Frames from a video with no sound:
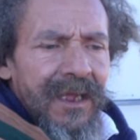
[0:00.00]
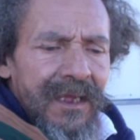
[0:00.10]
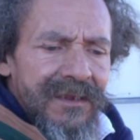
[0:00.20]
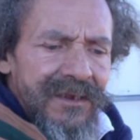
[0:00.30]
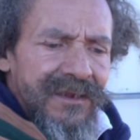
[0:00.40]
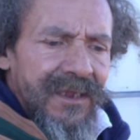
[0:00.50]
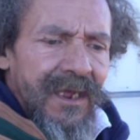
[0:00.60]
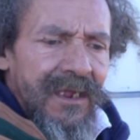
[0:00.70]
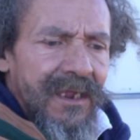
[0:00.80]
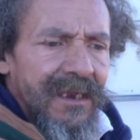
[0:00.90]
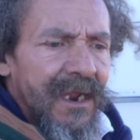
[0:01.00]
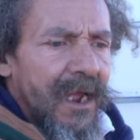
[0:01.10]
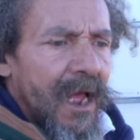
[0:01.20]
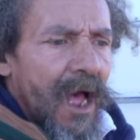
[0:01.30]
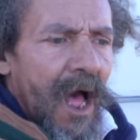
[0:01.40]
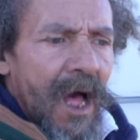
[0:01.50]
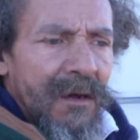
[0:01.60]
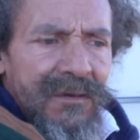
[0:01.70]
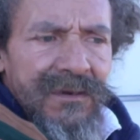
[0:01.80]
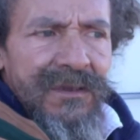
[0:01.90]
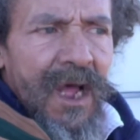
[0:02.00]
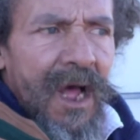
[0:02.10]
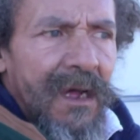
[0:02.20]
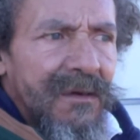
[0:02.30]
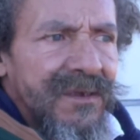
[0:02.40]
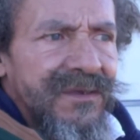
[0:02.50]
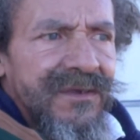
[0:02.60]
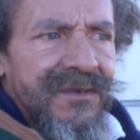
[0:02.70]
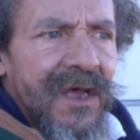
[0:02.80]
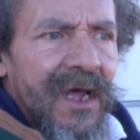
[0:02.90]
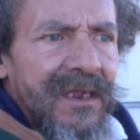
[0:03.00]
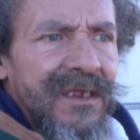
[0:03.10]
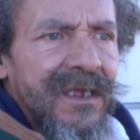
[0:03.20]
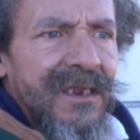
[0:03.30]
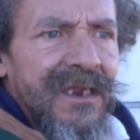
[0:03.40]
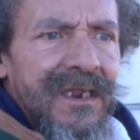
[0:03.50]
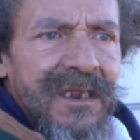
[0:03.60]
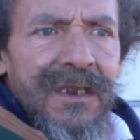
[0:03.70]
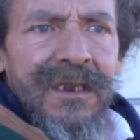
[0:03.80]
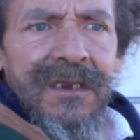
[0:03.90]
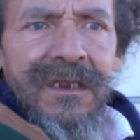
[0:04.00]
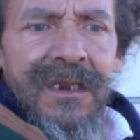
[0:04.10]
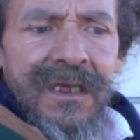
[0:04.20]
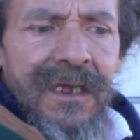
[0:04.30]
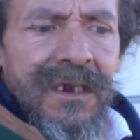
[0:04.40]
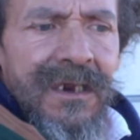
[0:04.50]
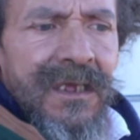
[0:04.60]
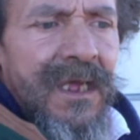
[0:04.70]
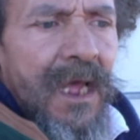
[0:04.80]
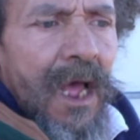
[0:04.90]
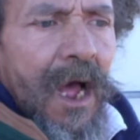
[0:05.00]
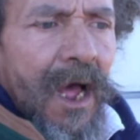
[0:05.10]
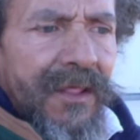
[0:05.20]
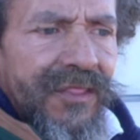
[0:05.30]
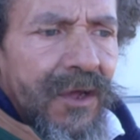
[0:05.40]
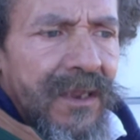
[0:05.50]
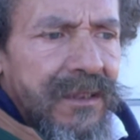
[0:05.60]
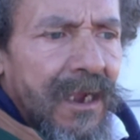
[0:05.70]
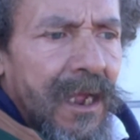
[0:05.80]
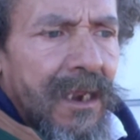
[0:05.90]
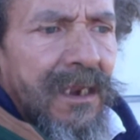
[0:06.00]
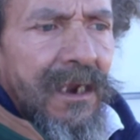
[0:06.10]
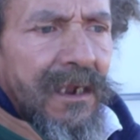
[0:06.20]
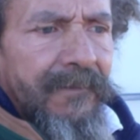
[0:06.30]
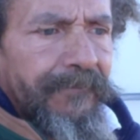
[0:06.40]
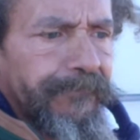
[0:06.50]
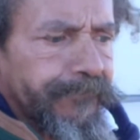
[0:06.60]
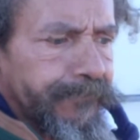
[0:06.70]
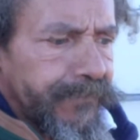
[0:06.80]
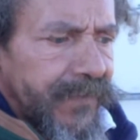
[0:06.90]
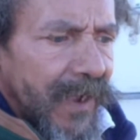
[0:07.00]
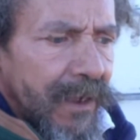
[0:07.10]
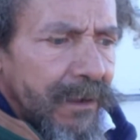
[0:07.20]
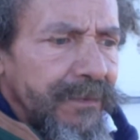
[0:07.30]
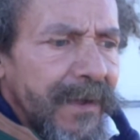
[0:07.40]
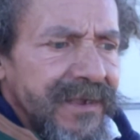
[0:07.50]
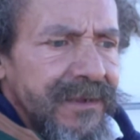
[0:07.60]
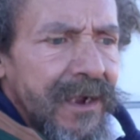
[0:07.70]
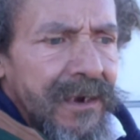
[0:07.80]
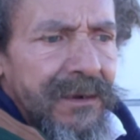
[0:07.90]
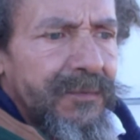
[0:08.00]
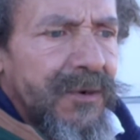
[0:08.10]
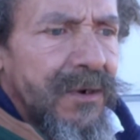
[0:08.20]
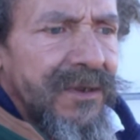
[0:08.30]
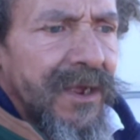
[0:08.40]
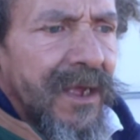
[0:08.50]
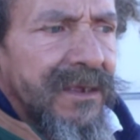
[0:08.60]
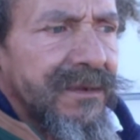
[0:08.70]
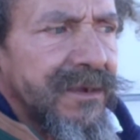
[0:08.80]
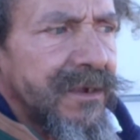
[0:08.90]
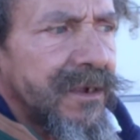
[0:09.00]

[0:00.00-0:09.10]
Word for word: They had just taken our, our society, and they did it illegally. I thought that if I started to protest